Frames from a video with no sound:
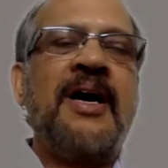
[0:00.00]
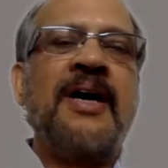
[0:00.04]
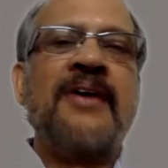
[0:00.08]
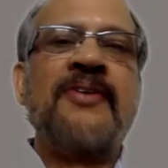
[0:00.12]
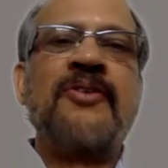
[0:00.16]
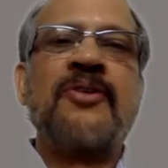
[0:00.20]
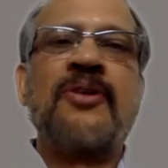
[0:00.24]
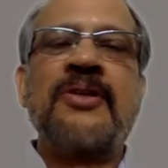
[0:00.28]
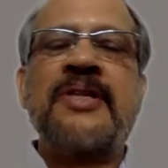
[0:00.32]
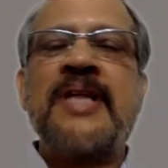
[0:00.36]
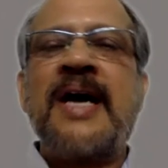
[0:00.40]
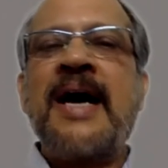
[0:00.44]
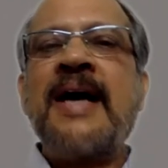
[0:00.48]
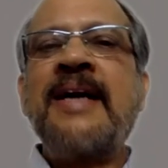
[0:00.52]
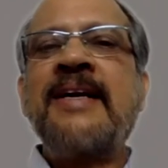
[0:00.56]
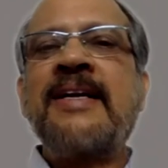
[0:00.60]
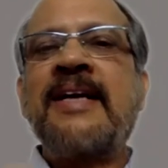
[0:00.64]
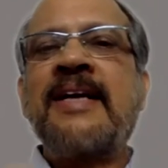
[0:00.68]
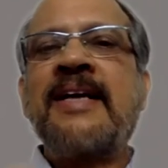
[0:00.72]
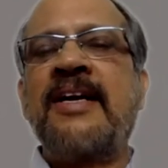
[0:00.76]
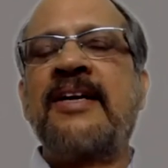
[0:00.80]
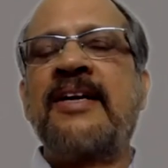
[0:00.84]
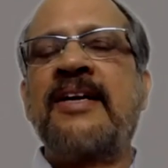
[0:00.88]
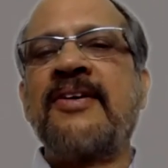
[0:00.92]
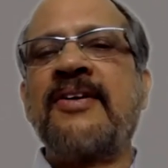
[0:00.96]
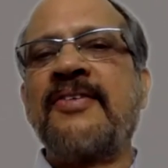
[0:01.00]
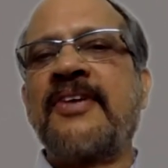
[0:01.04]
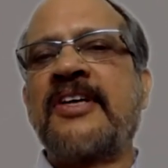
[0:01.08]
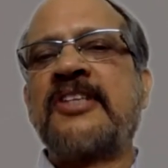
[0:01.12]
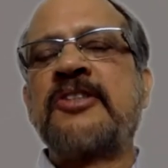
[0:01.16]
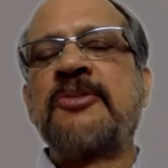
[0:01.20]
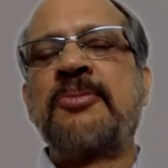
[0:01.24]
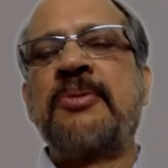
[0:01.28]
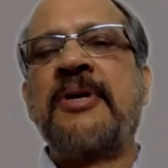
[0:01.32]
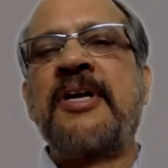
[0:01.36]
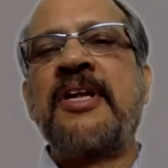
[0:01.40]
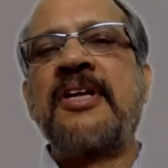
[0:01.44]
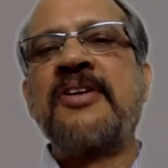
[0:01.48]
So that kind of
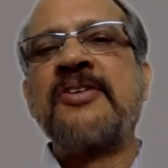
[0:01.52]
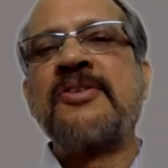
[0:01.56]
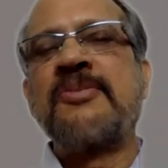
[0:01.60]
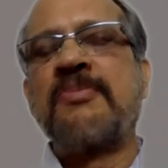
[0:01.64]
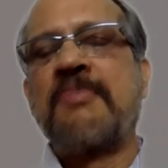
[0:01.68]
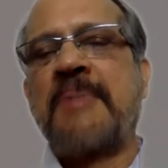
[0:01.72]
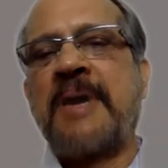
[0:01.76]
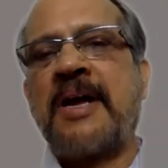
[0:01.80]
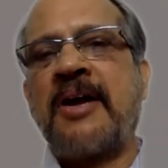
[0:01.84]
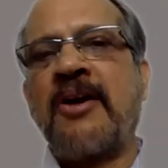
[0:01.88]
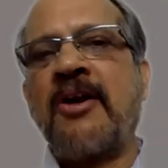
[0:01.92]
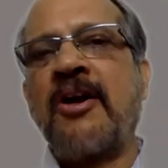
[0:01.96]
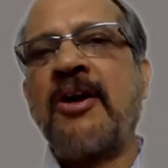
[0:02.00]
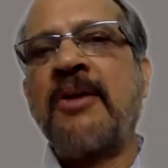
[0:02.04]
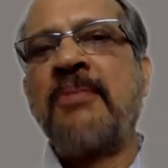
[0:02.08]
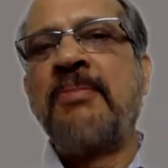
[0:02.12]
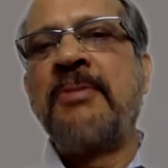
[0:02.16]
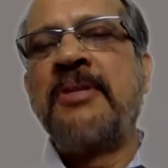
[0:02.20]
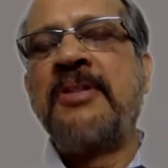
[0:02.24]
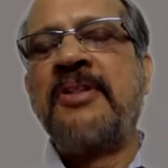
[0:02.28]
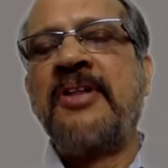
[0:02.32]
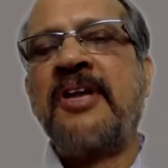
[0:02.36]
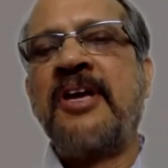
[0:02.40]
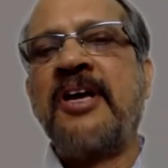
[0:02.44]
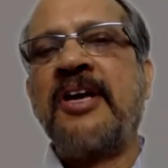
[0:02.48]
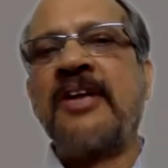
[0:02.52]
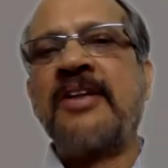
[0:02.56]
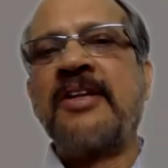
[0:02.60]
expertise may not be there.